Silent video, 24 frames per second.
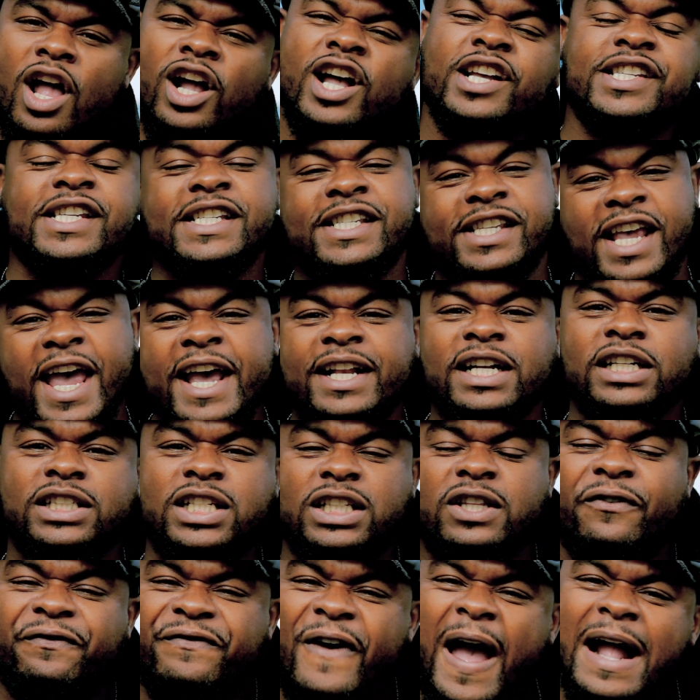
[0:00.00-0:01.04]
Cause he's ignorant
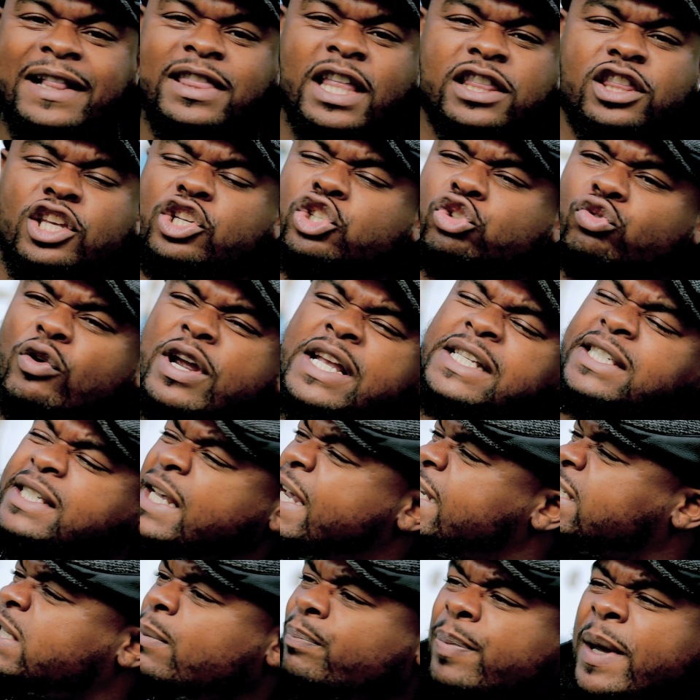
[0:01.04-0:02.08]
to the fact that the streets
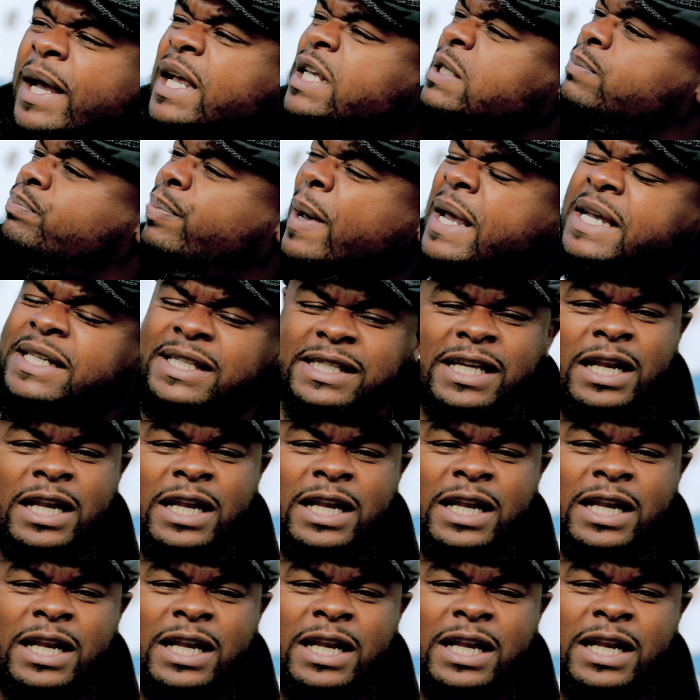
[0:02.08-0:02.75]
is the biggest beast